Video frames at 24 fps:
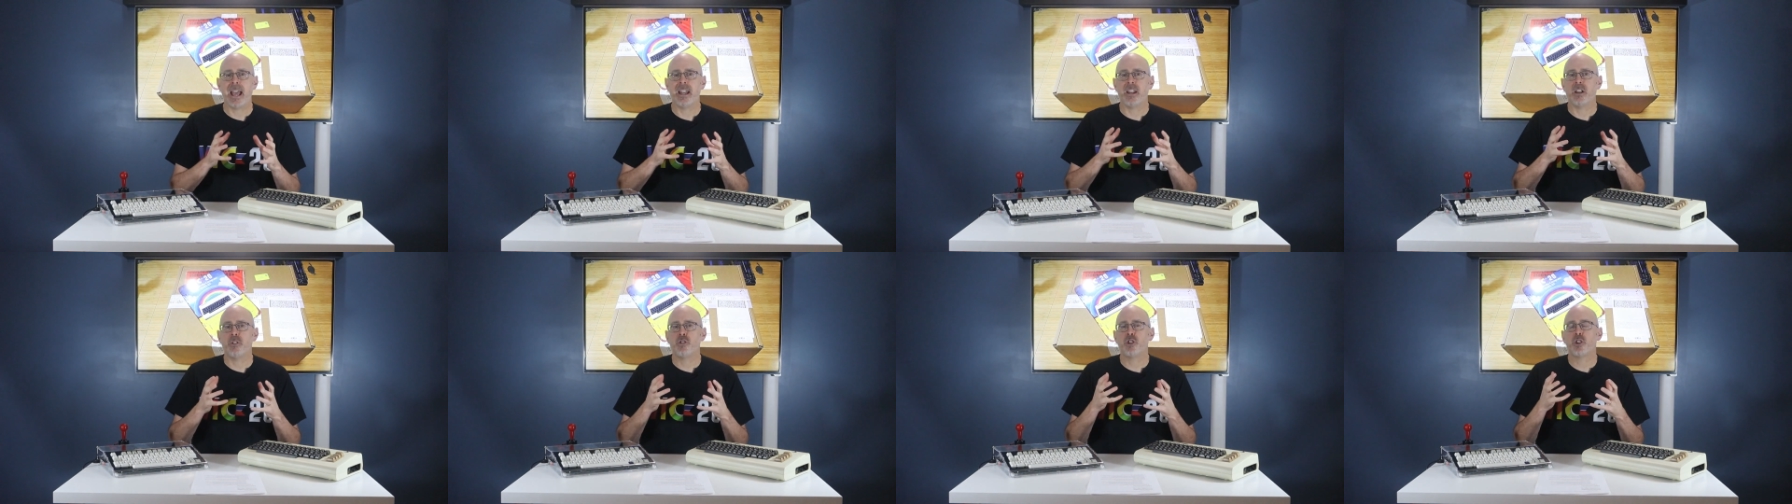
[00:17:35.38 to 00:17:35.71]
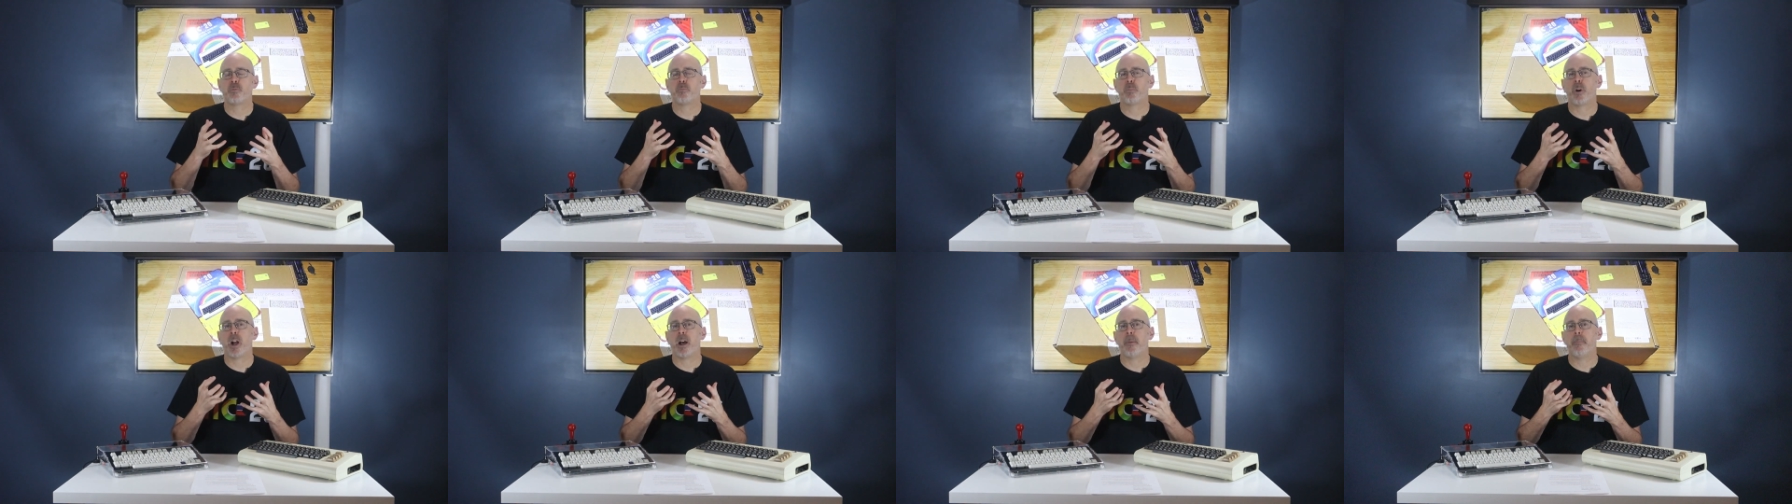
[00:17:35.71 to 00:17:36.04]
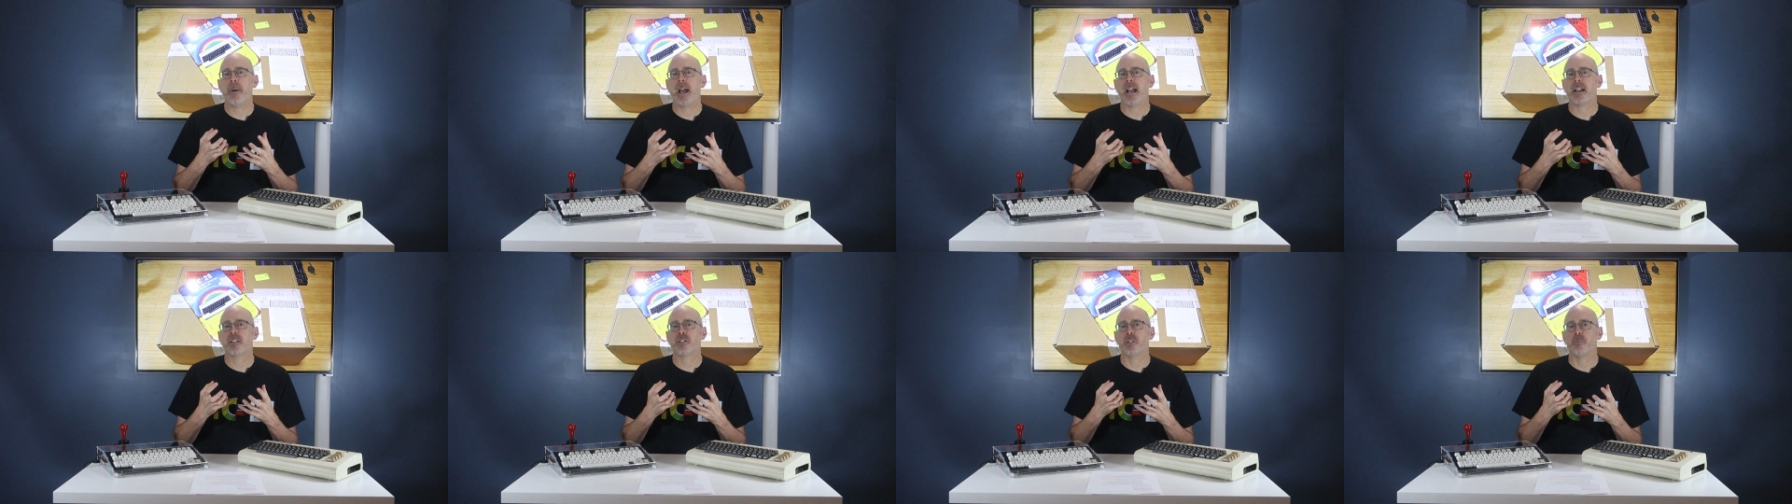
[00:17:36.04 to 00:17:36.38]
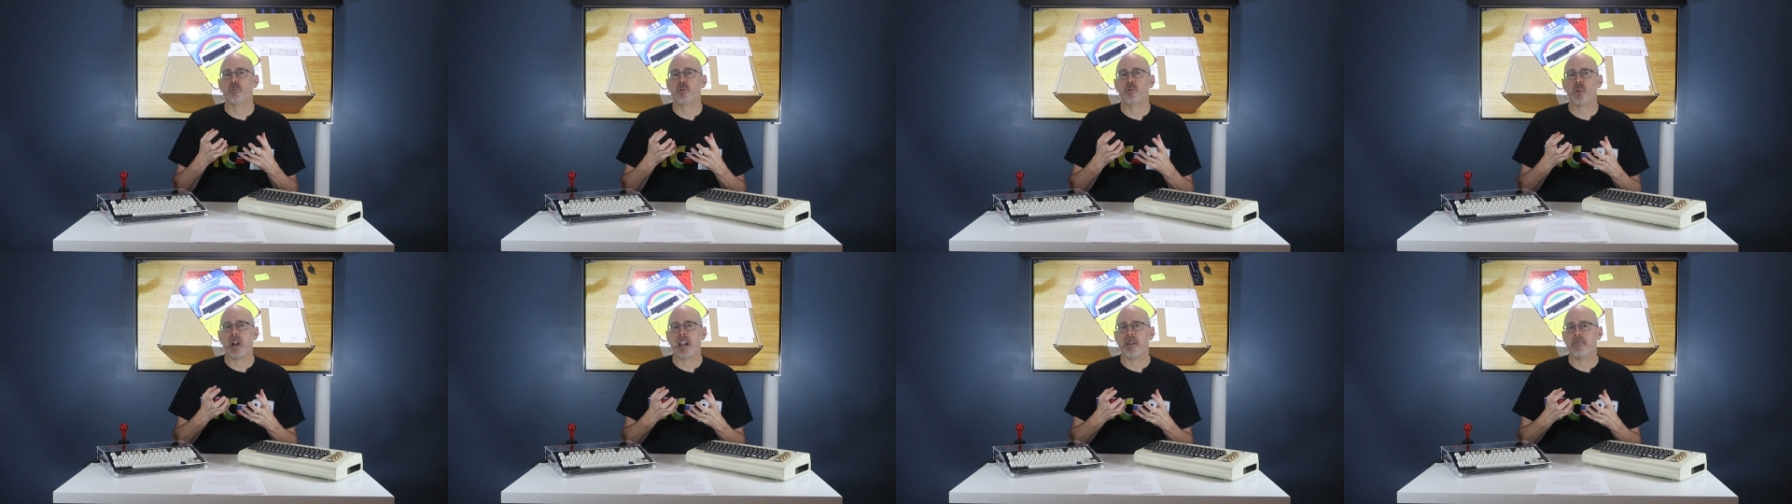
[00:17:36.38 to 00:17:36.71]
and it just brought
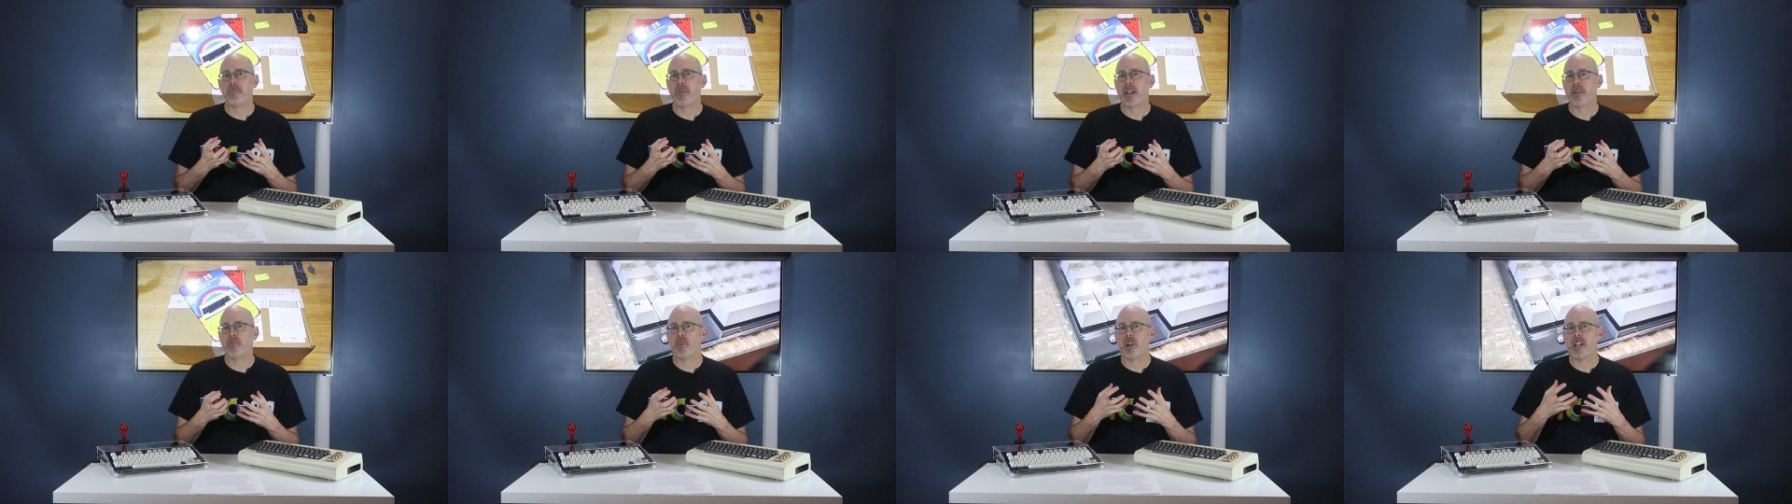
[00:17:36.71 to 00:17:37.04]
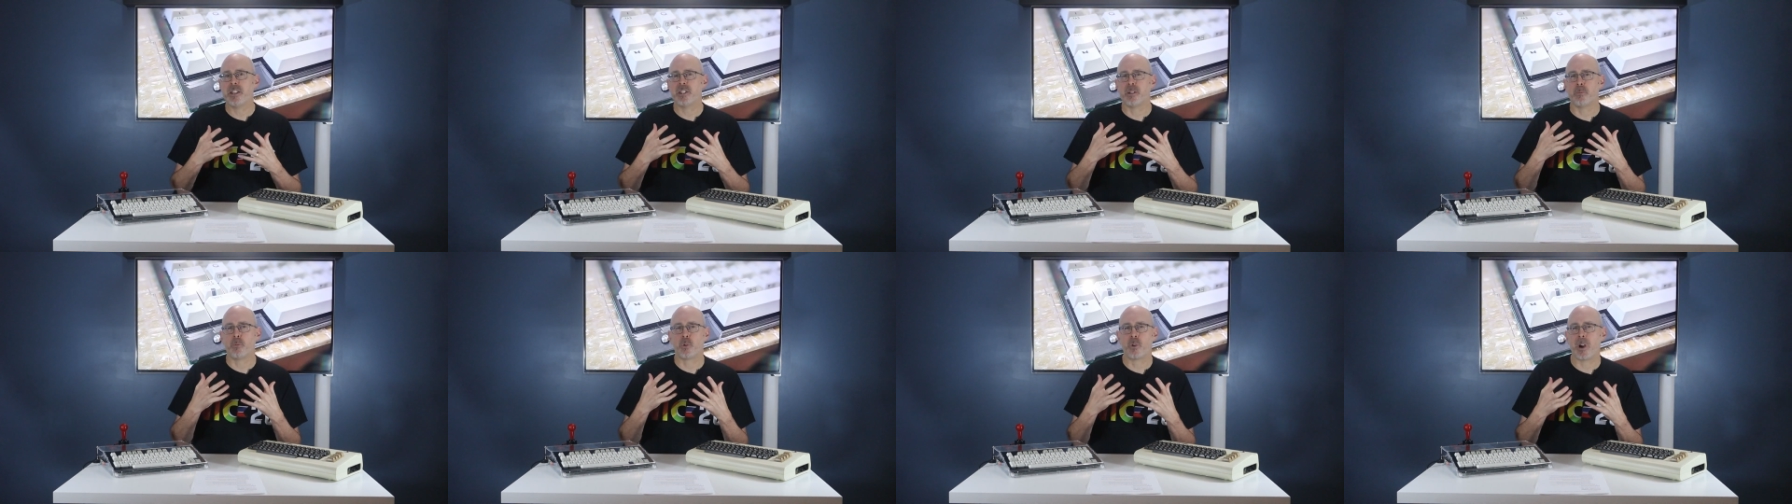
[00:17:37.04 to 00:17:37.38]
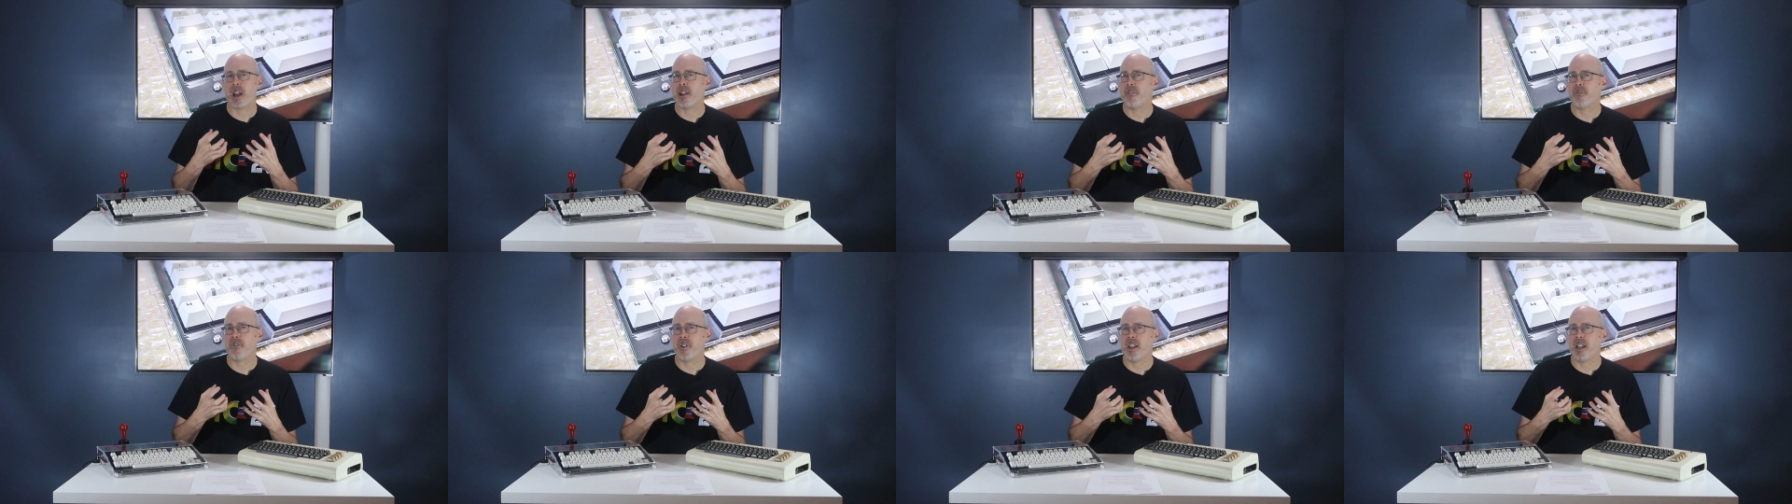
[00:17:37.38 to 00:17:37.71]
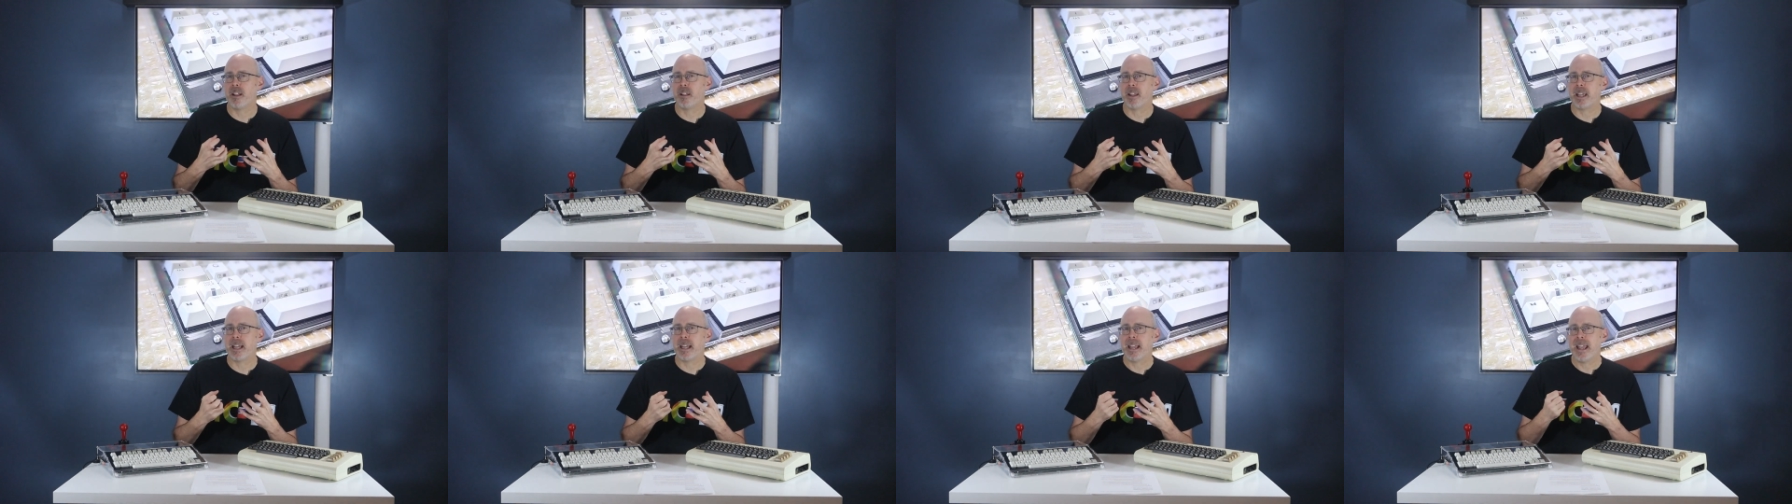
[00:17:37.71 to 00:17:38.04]
back some great memories, some great
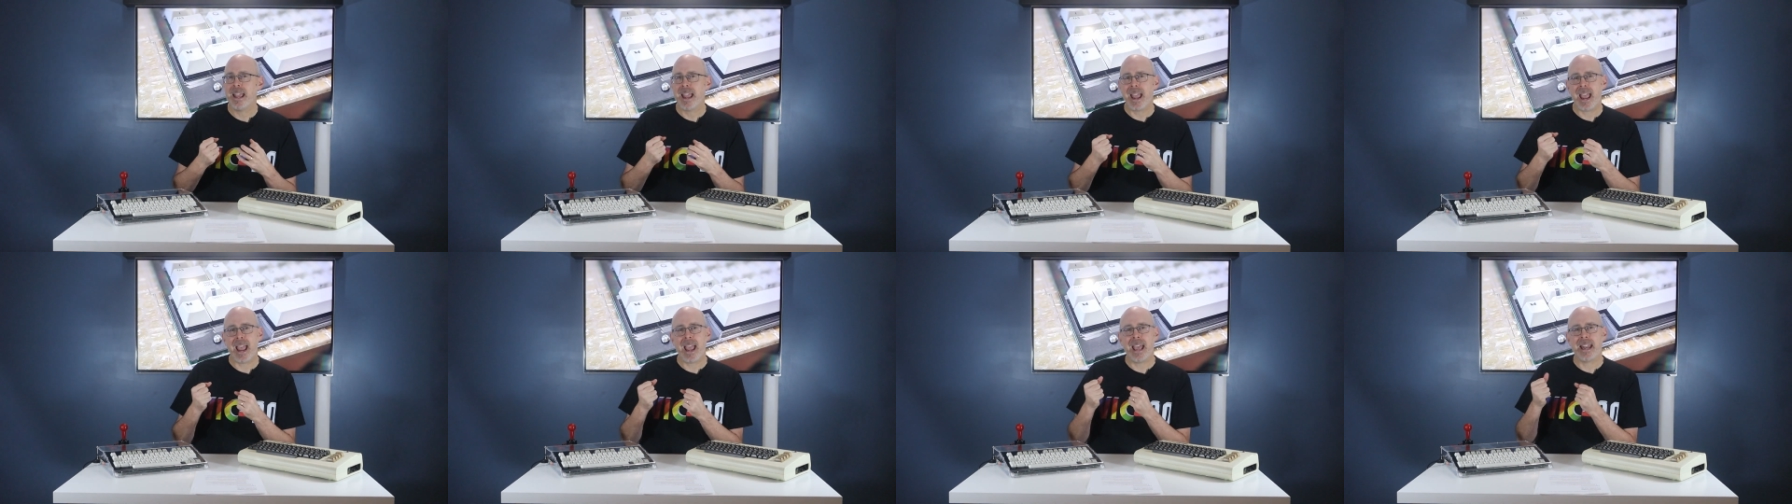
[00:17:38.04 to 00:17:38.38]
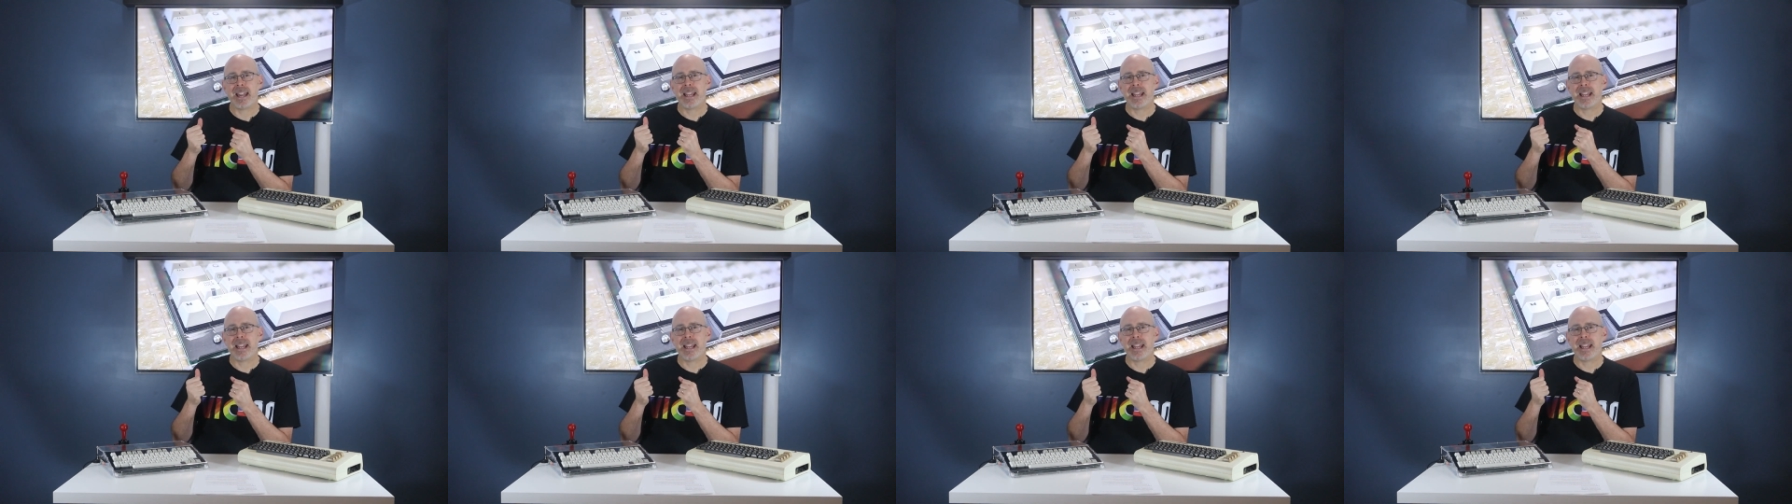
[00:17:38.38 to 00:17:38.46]
feeling.